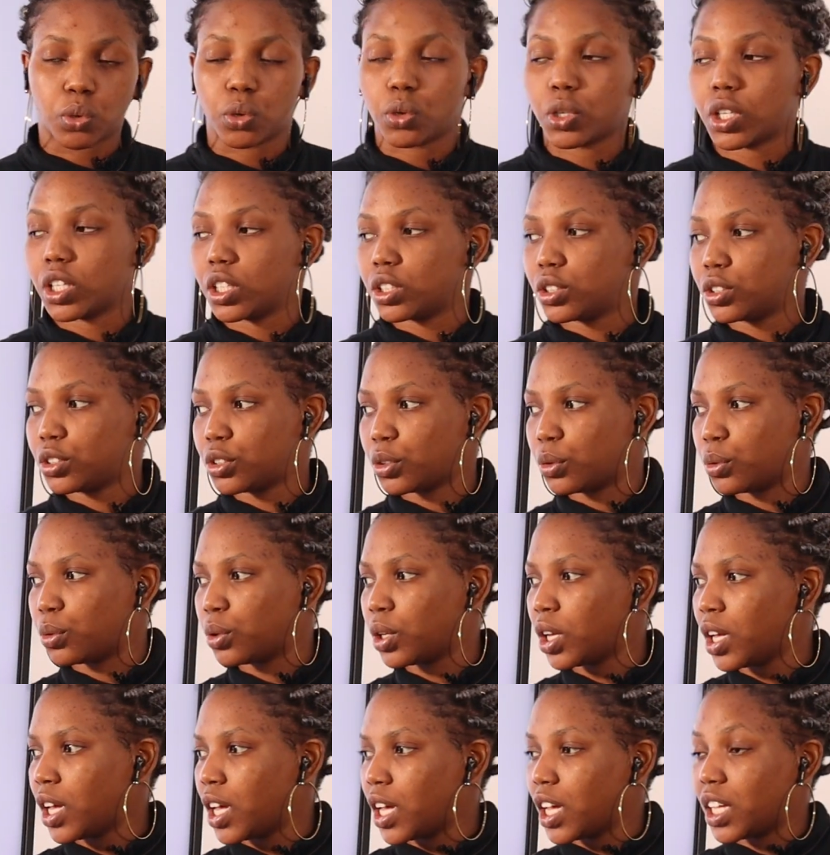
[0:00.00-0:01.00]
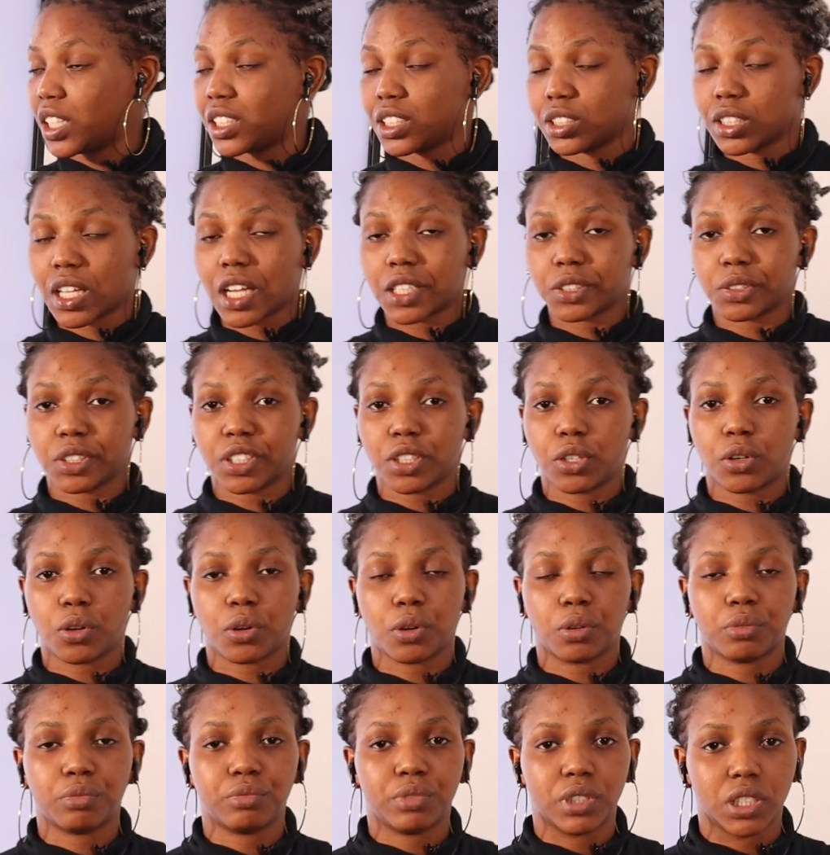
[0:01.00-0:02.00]
Okay, so it is actually
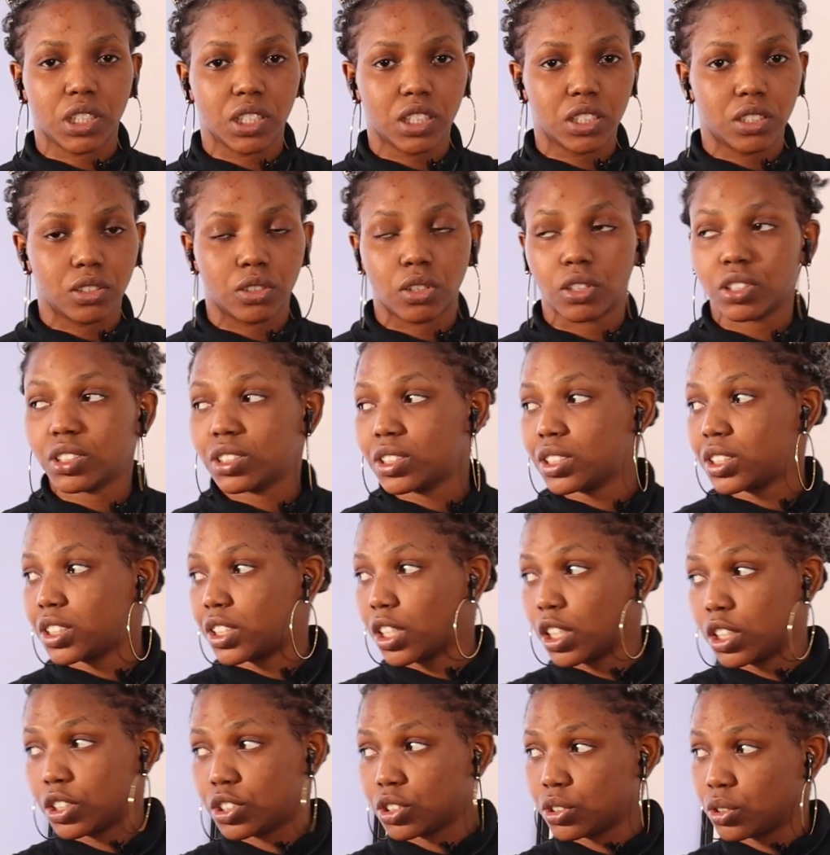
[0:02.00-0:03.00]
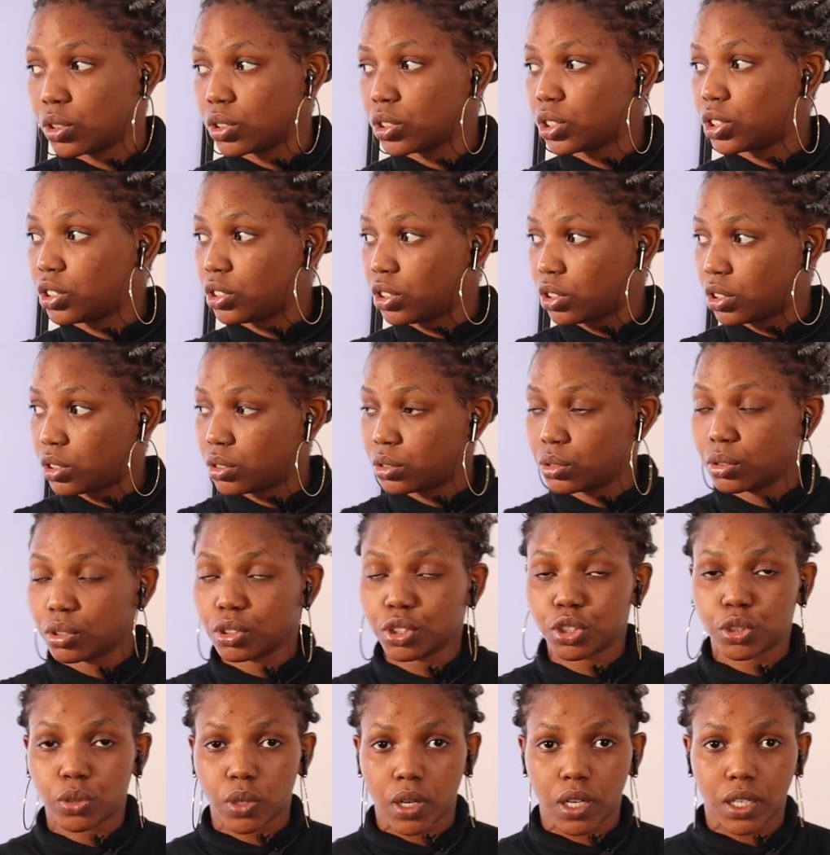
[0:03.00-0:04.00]
called ring, not stage, not circle,
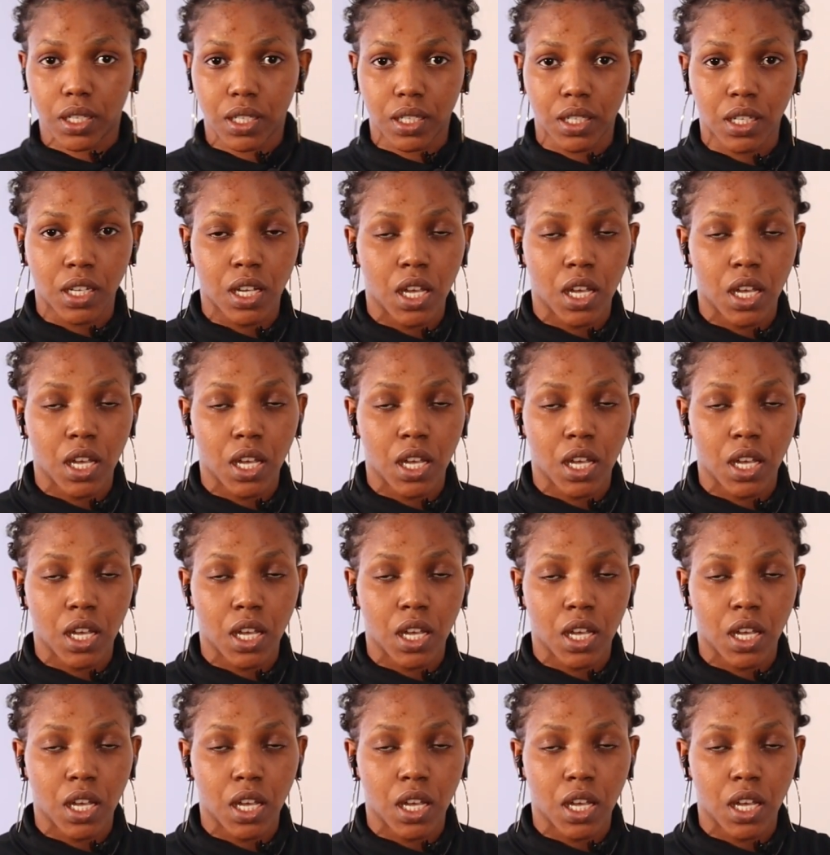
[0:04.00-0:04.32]
not track.